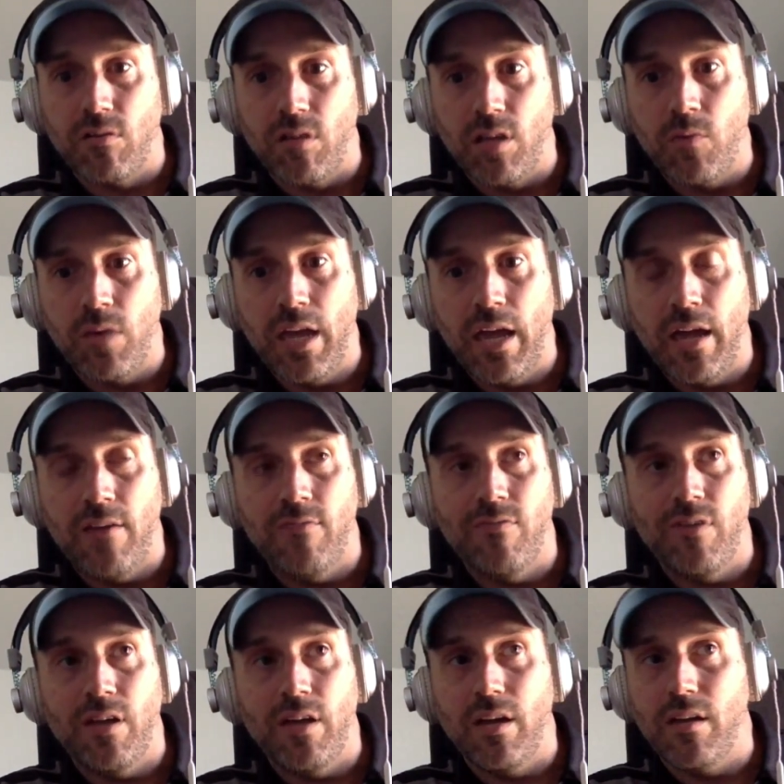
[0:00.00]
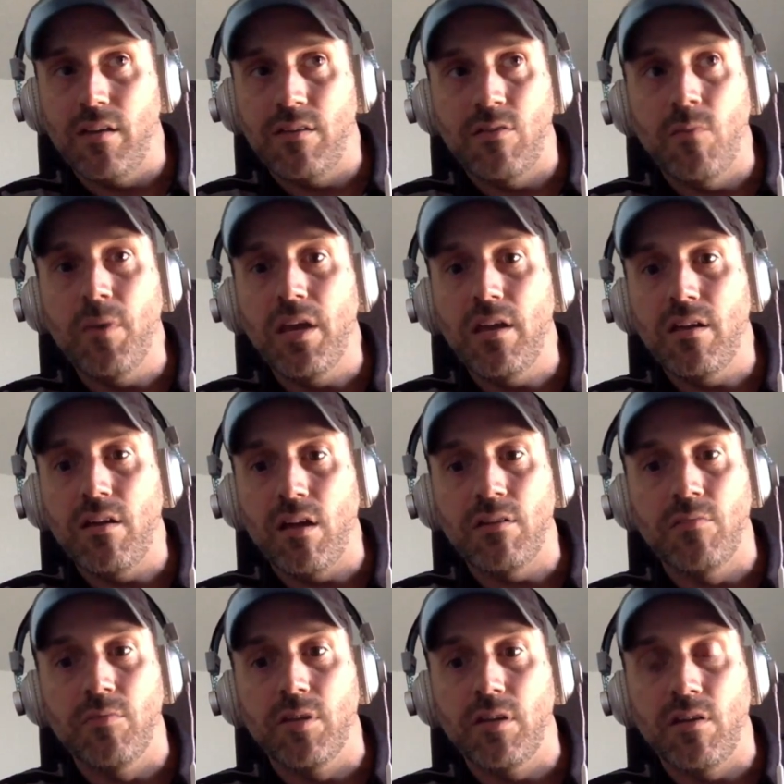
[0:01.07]
Like we have uh, so many
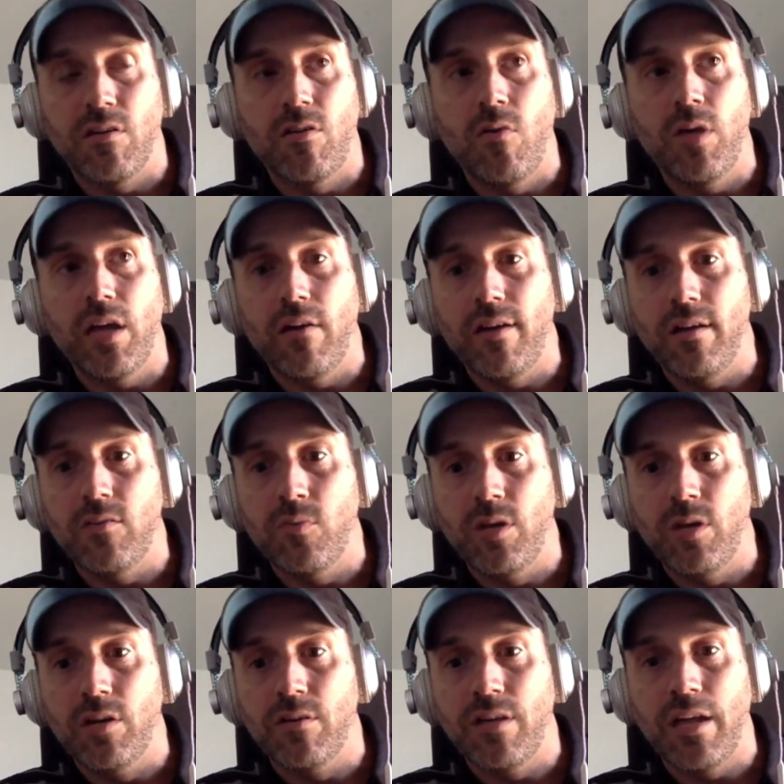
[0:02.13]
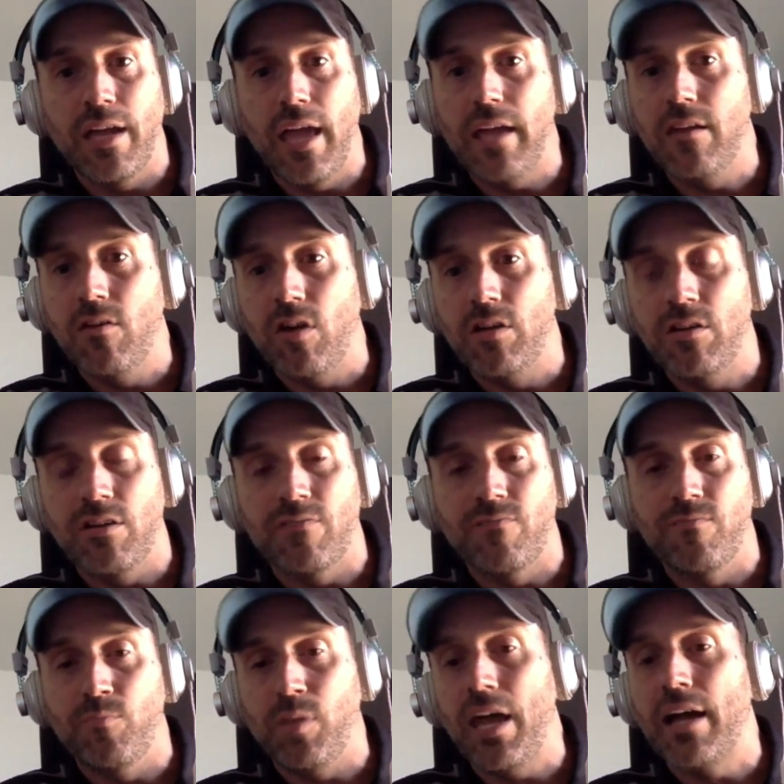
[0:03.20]
customers that are going out on Twitter saying, hey, you know, I just
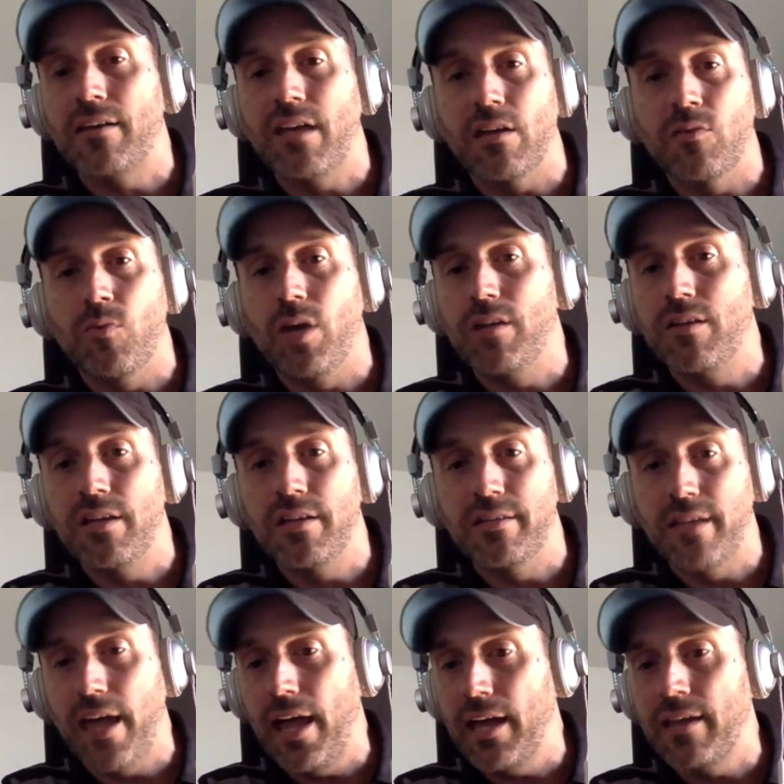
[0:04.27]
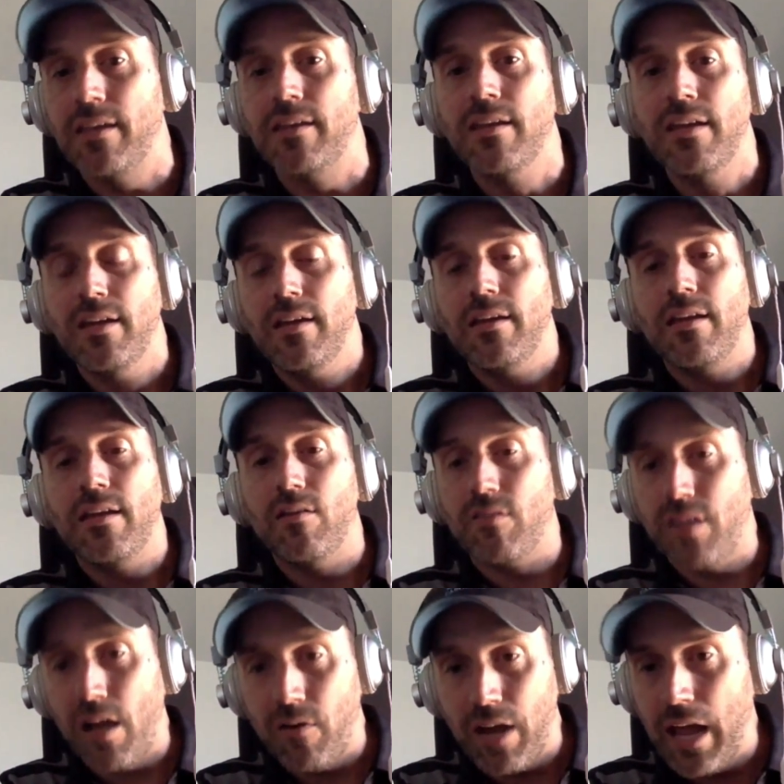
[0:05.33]
blocked X Y Z attack and here's
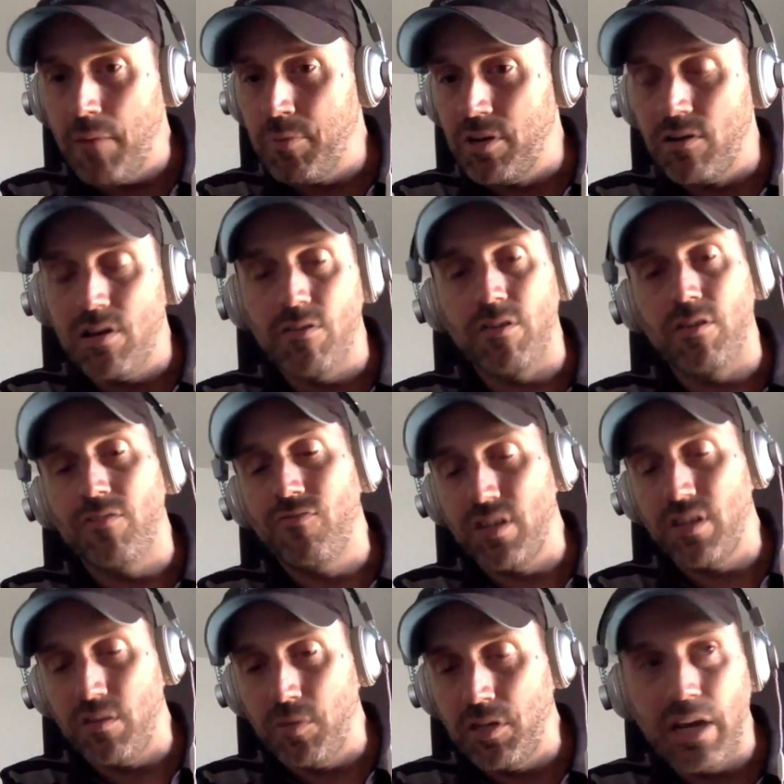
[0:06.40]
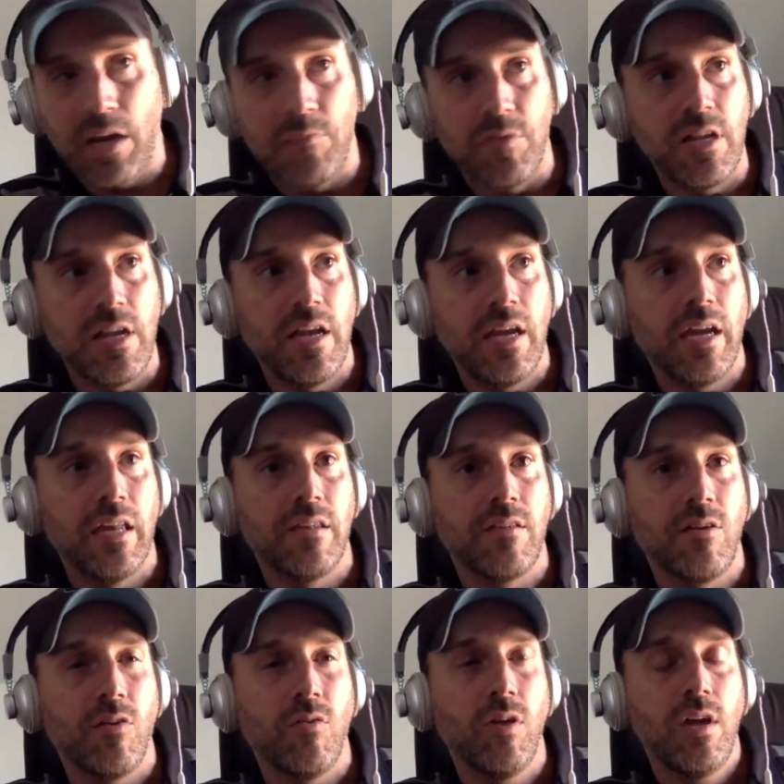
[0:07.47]
how it happened, or here's the visibility I'm seeing. And
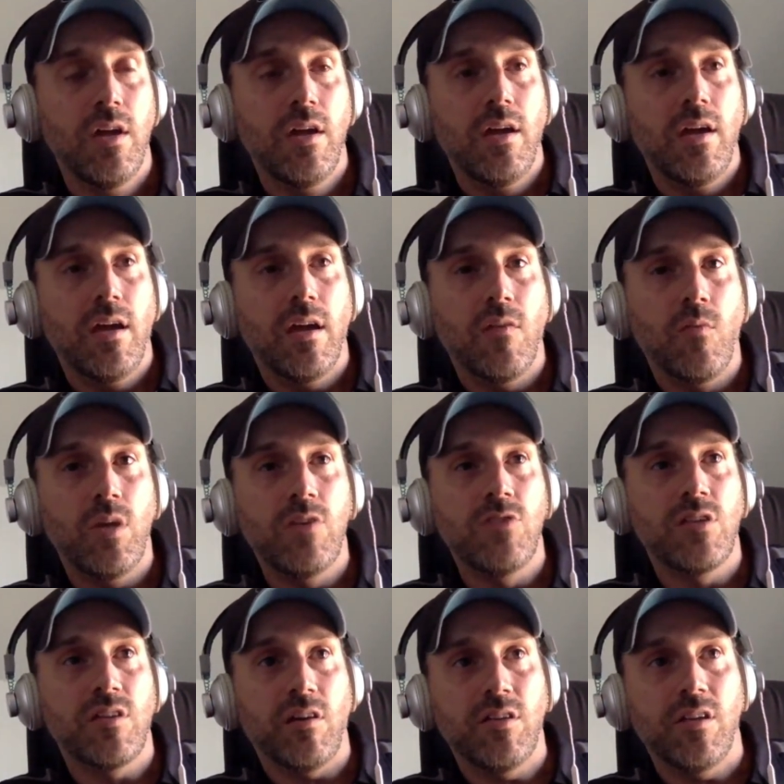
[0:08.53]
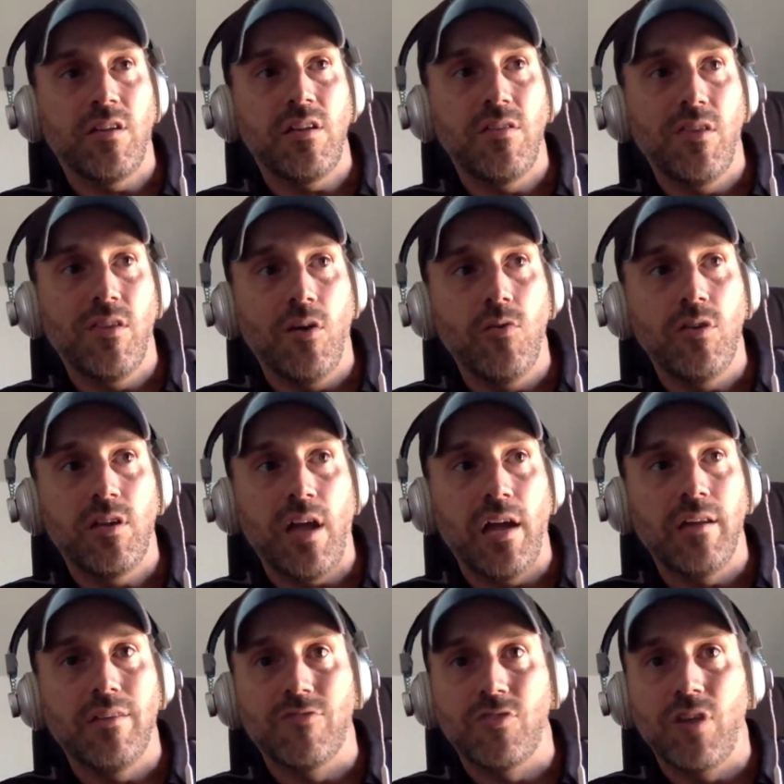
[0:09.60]
so when you start to see those
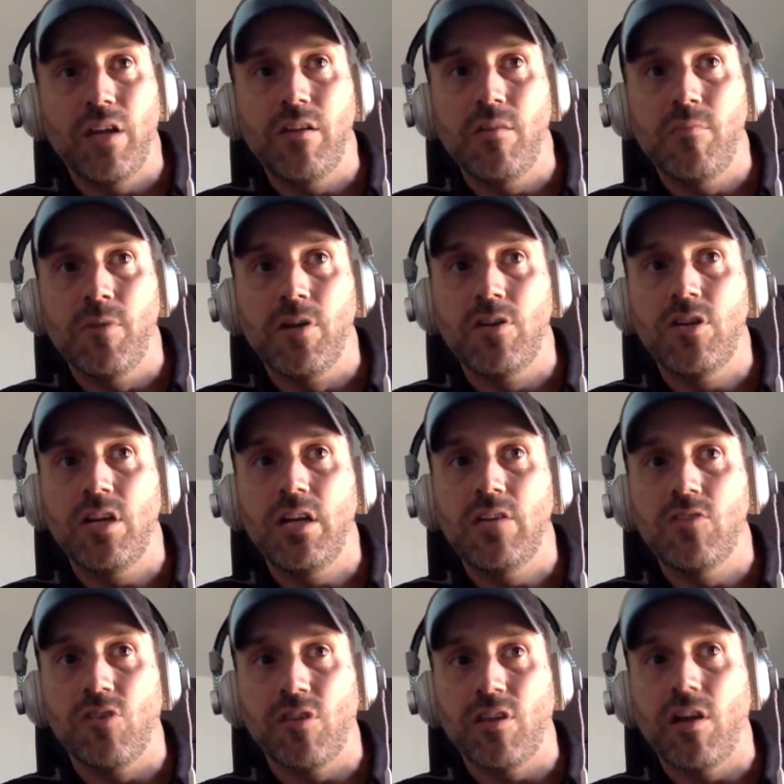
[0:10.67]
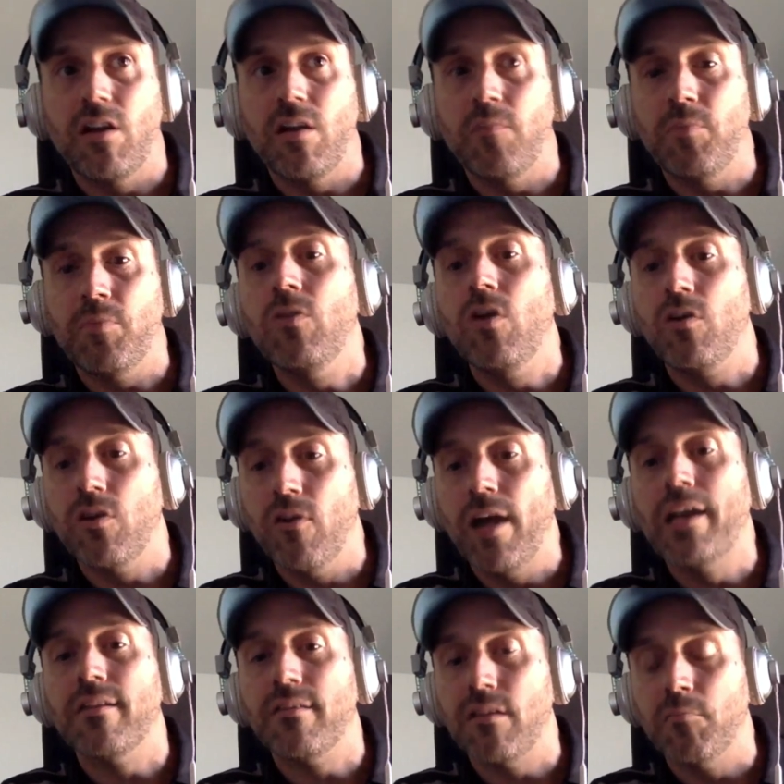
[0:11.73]
kinds of trends emerging in your startup, you know you're
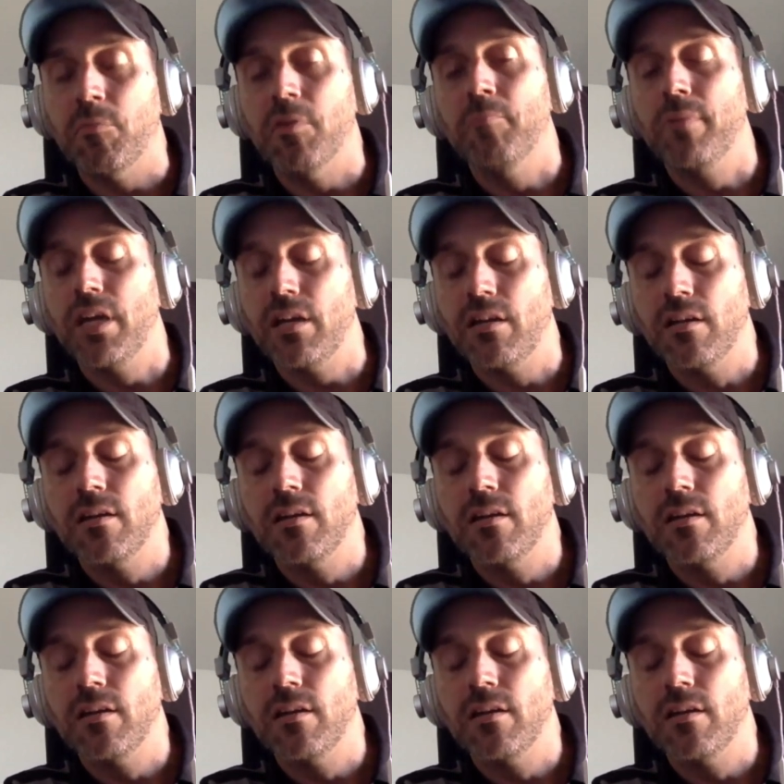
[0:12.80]
onto something big.